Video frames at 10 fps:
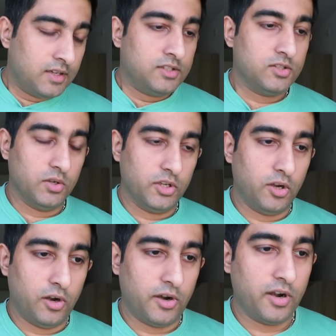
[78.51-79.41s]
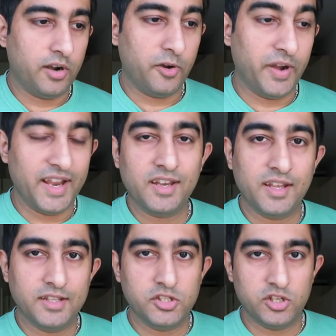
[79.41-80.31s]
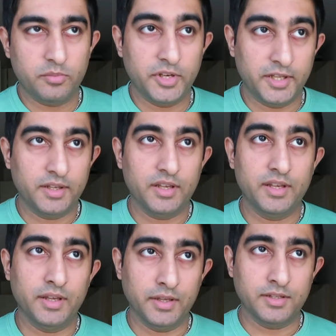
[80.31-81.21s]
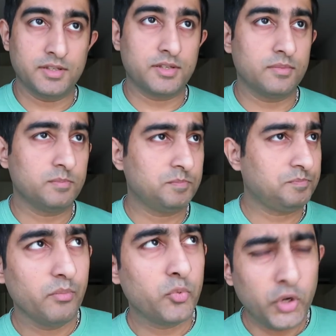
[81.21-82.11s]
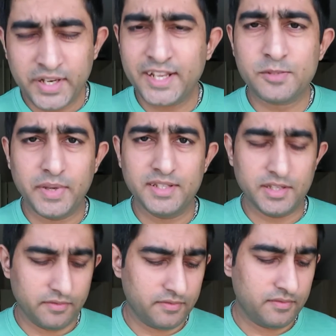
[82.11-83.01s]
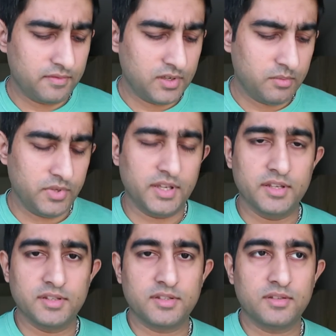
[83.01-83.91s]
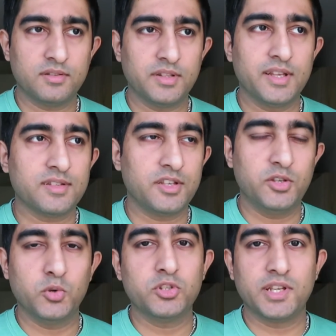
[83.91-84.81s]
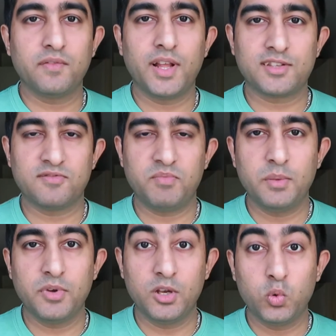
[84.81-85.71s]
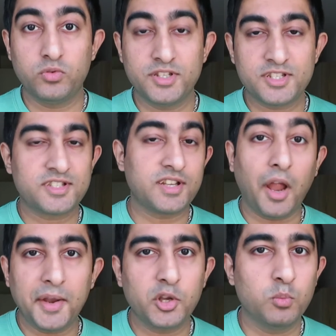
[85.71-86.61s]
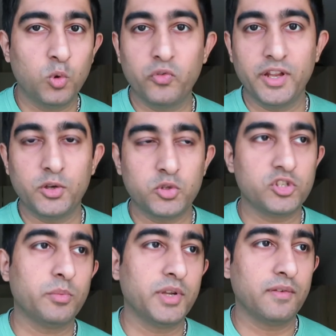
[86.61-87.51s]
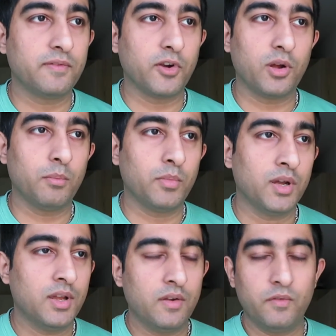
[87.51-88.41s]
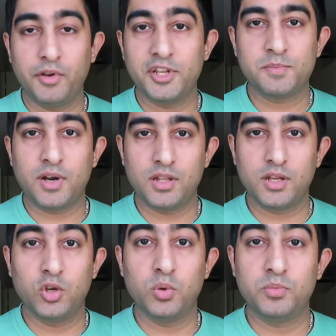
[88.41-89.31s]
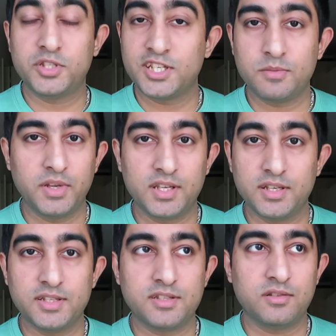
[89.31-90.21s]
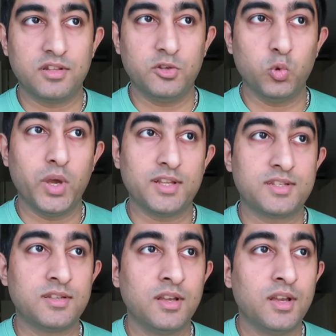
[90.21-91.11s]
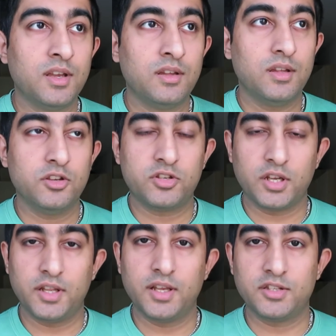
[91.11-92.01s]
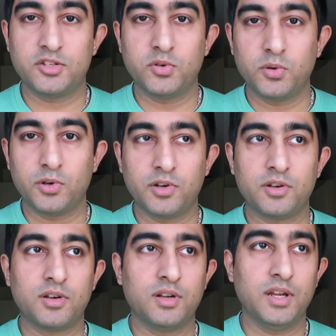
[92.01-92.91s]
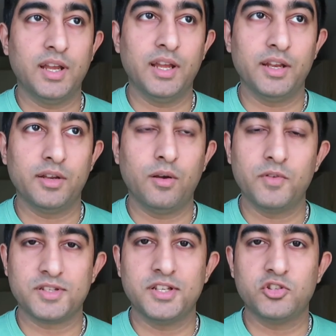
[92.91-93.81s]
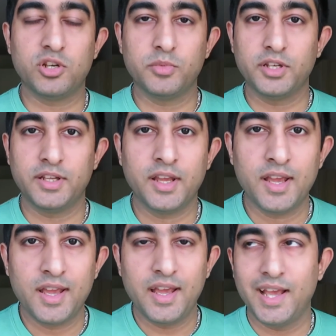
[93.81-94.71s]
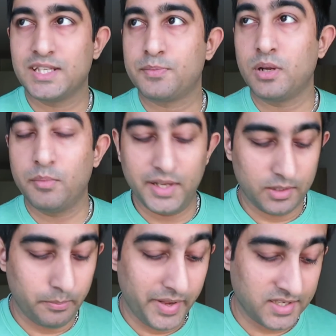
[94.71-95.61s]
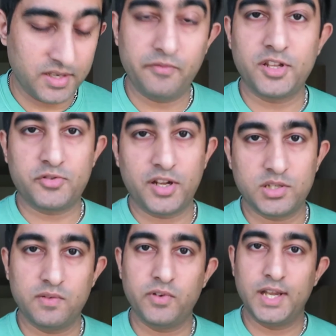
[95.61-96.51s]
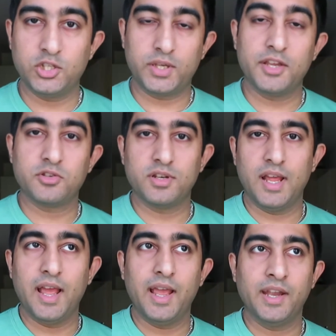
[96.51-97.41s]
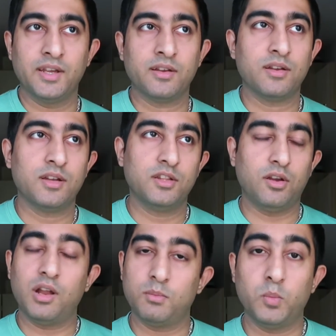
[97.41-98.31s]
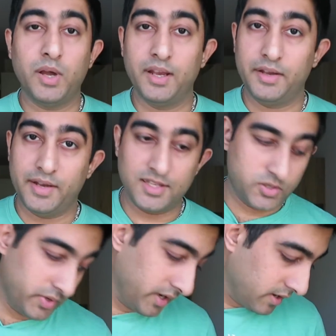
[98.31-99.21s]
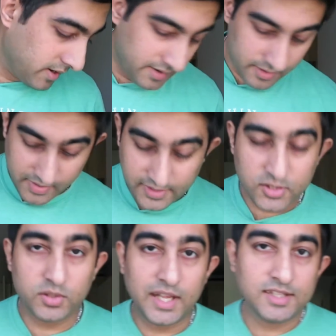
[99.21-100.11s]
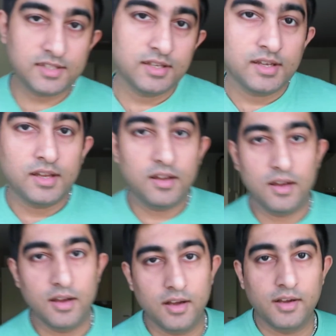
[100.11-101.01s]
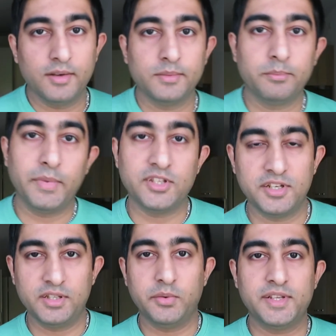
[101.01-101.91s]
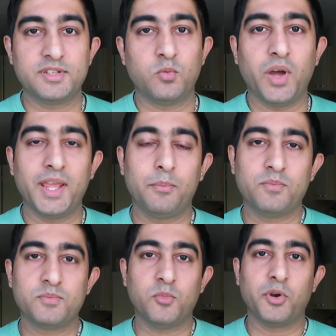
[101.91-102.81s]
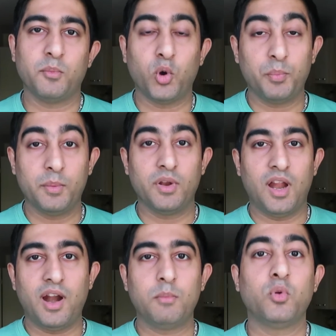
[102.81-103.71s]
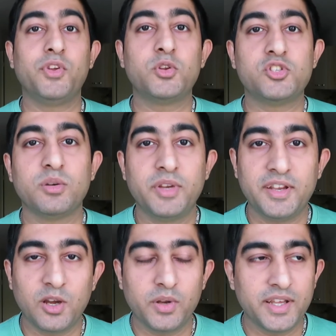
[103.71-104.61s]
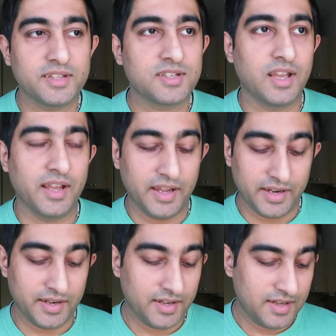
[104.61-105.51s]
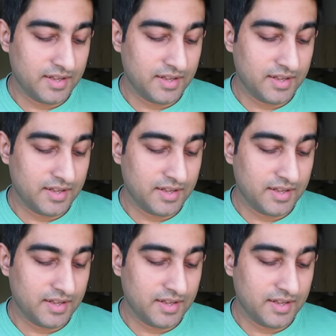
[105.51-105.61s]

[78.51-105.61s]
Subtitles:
So your rent in Germany is pretty expensive because there's a huge influx of people who just starting to move into Germany from various parts of the globe, just because the US is shutting its door, and obviously Germany has probably the best infrastructure for education and the automobile industry, right? So that's majorly the reason why more and more people are moving to Germany nowadays, and